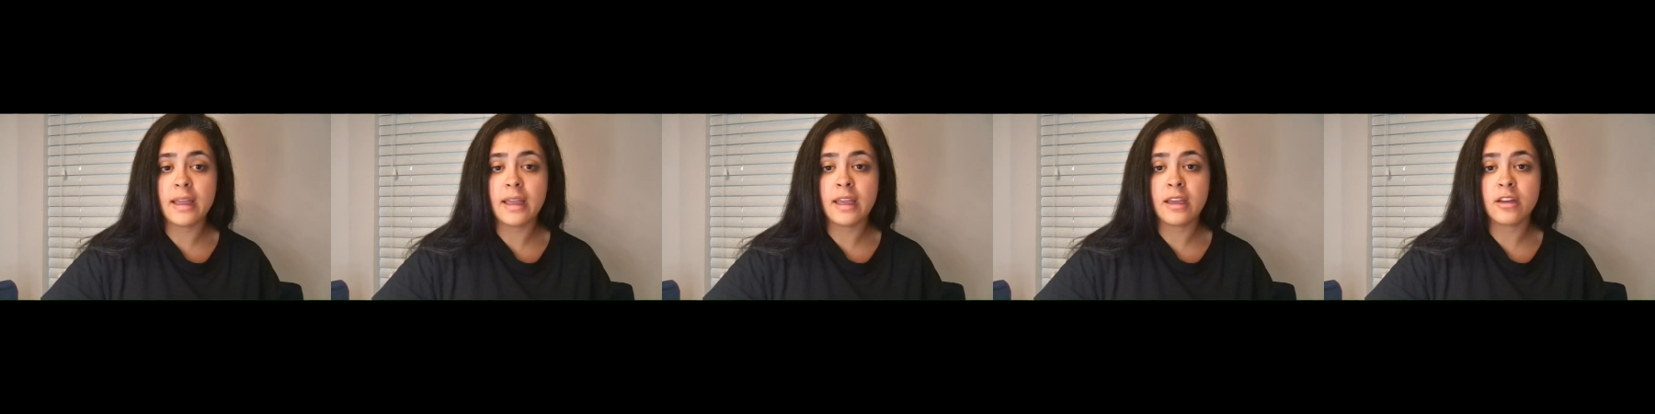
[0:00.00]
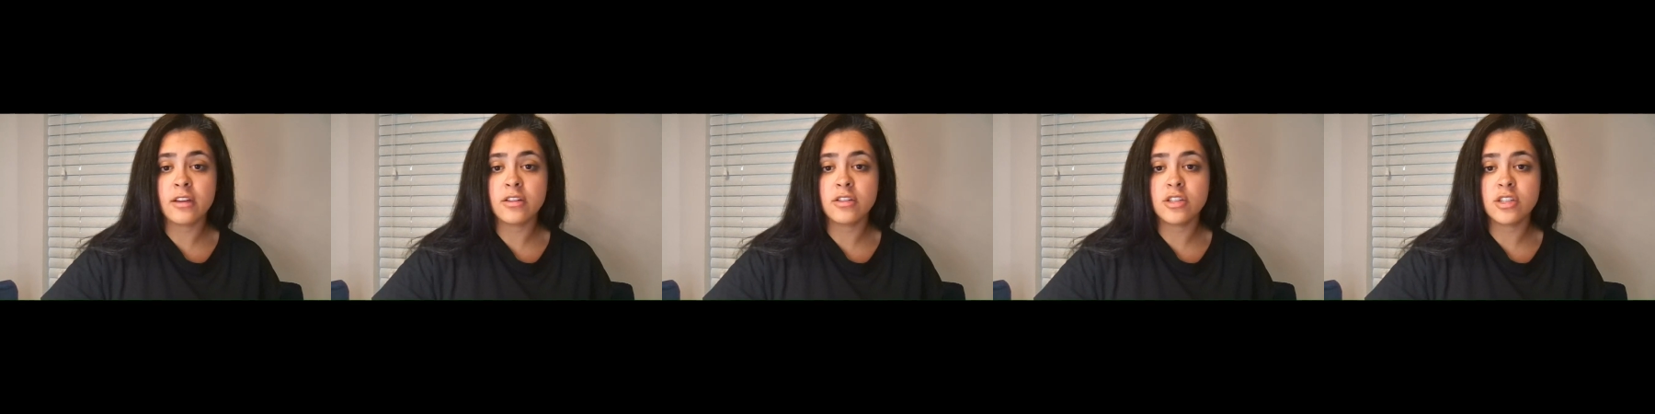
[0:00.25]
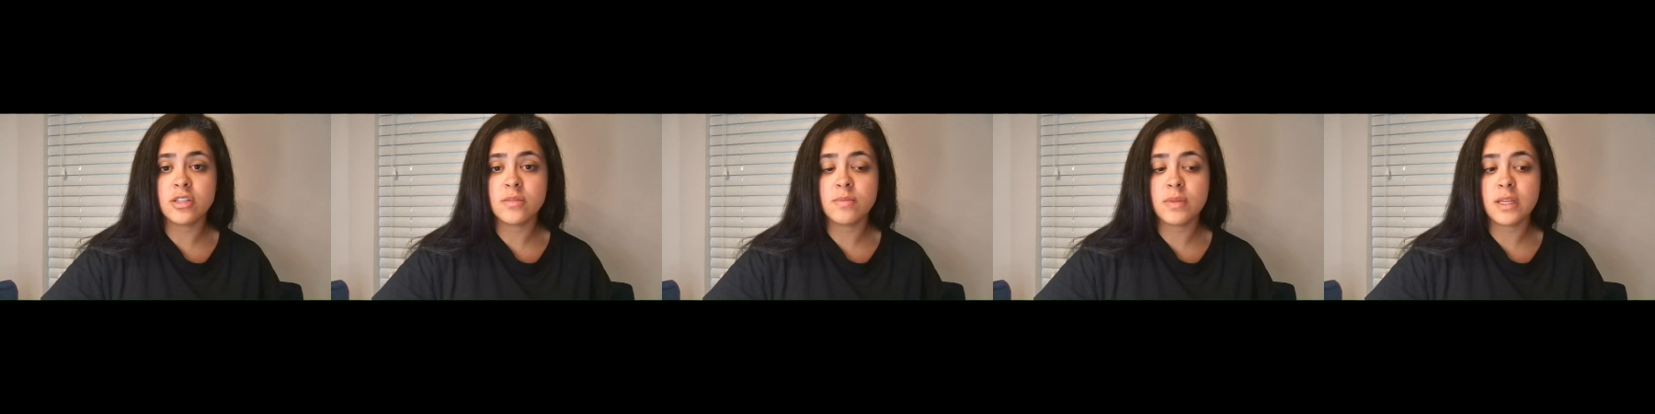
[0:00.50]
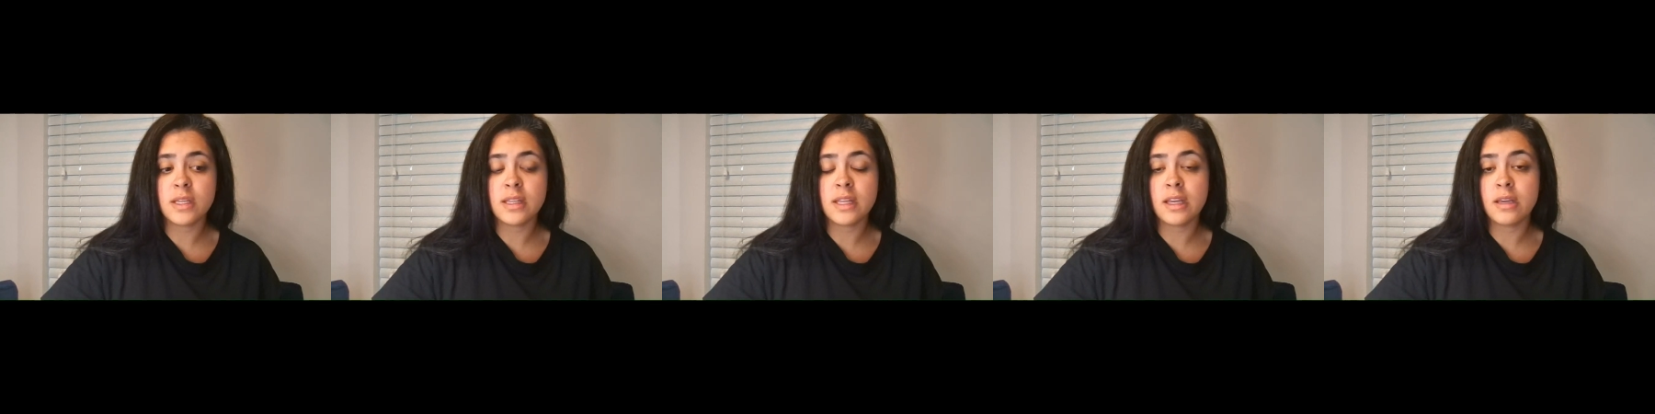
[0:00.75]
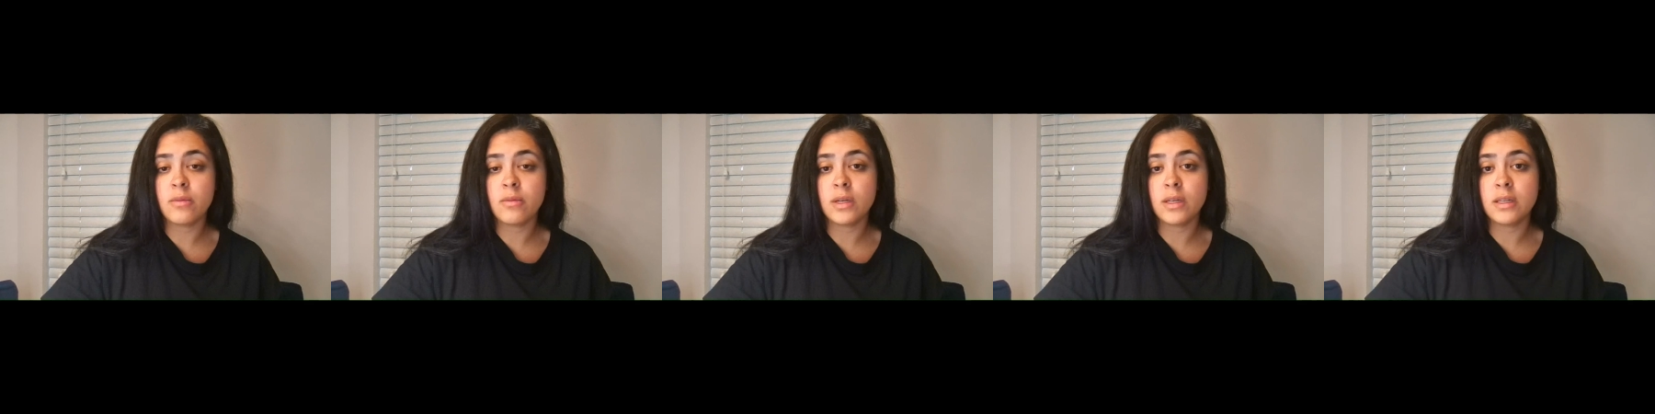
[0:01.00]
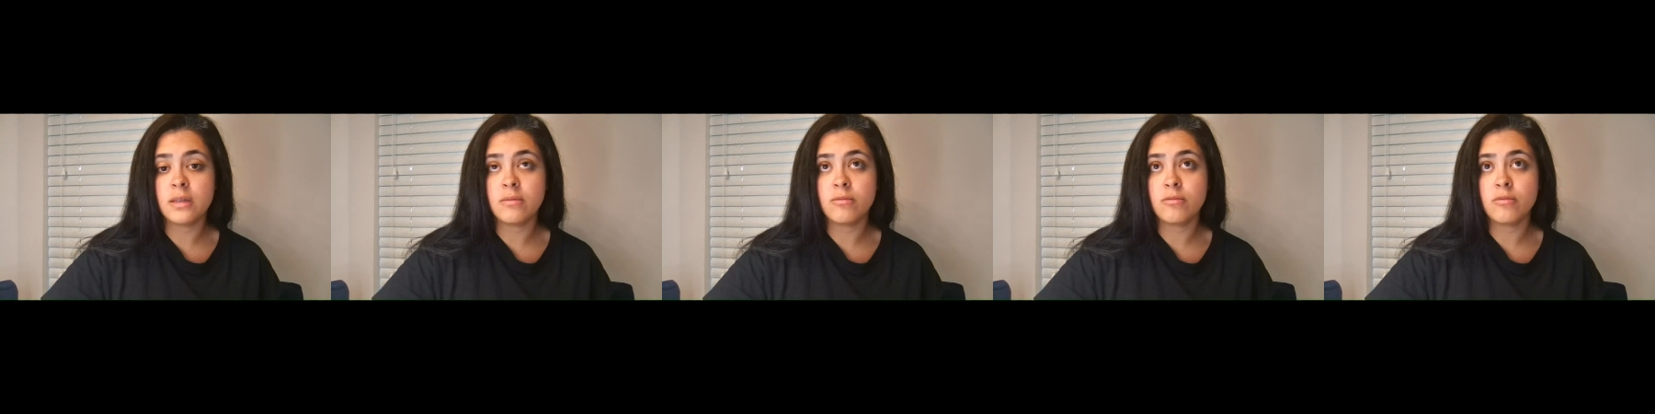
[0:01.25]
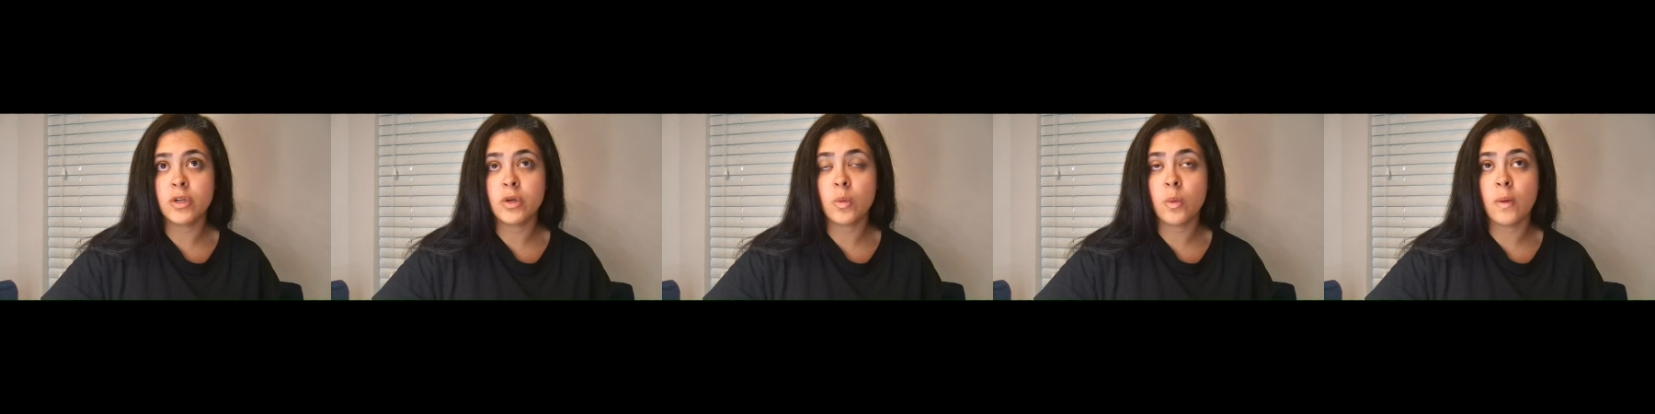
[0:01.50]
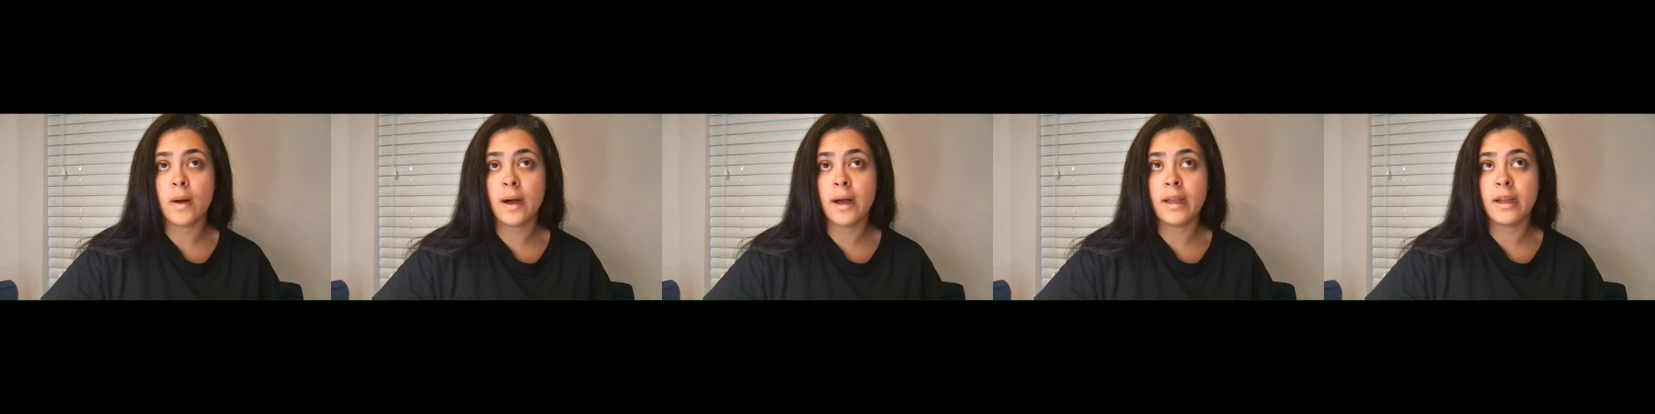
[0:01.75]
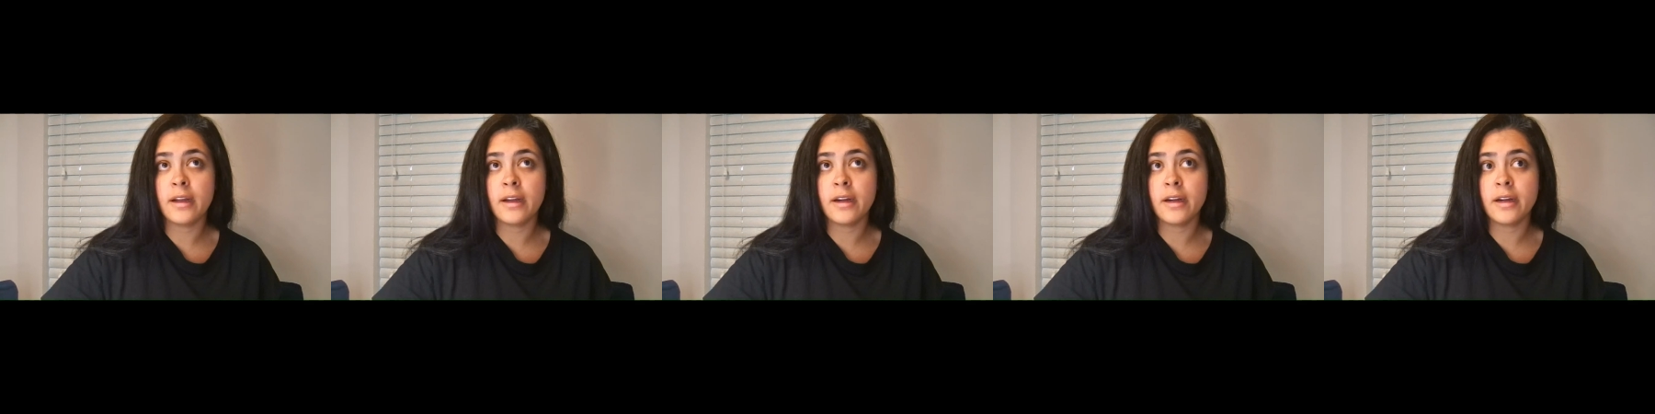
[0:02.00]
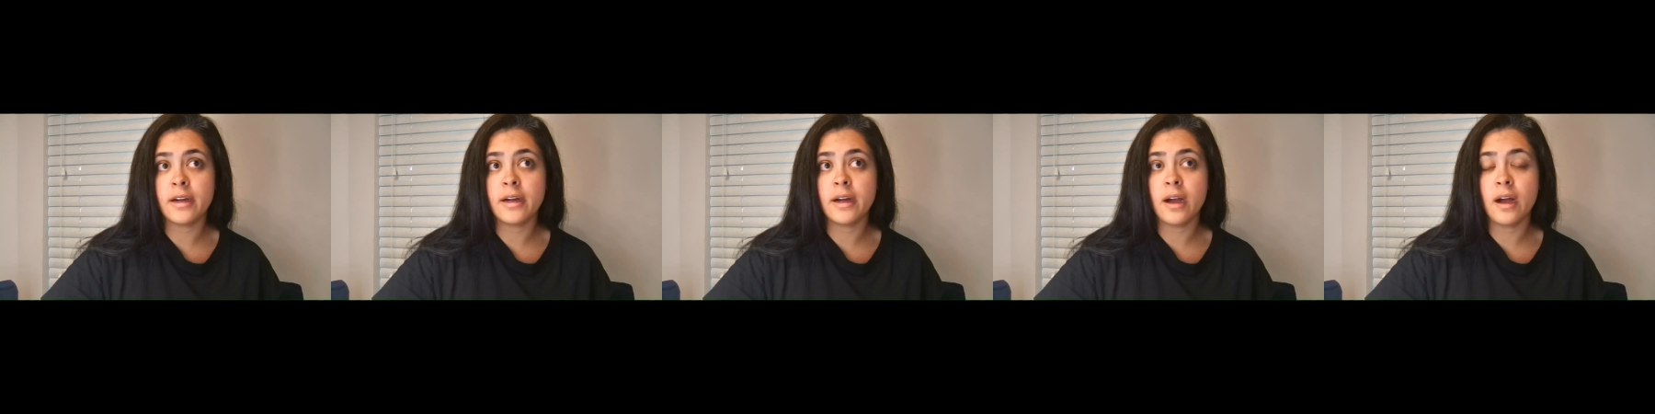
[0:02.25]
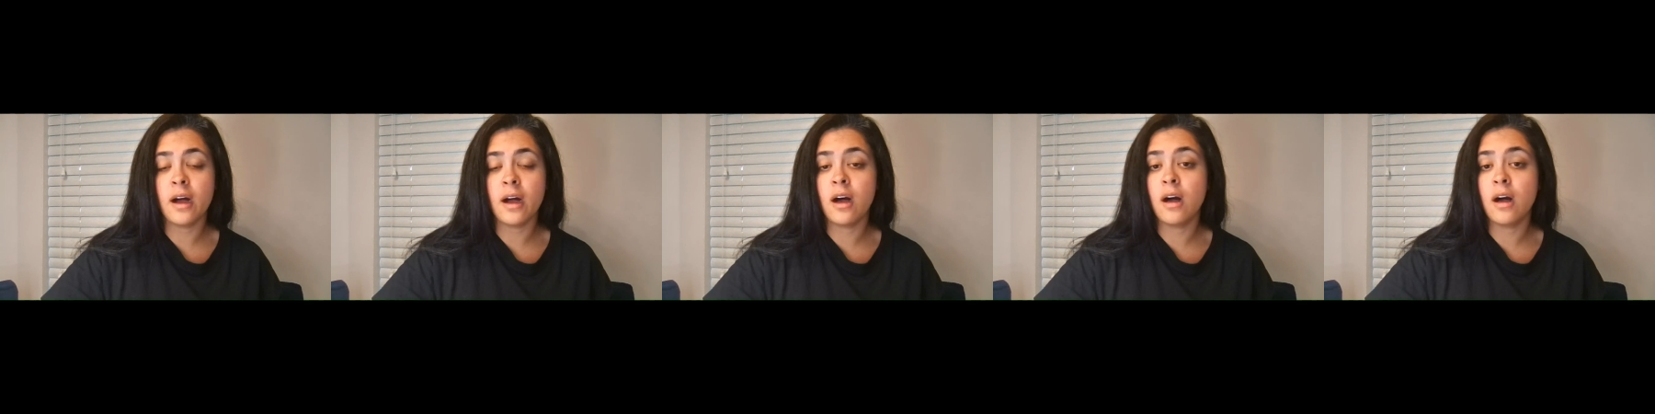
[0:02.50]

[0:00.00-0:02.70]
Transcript: it could just be they would require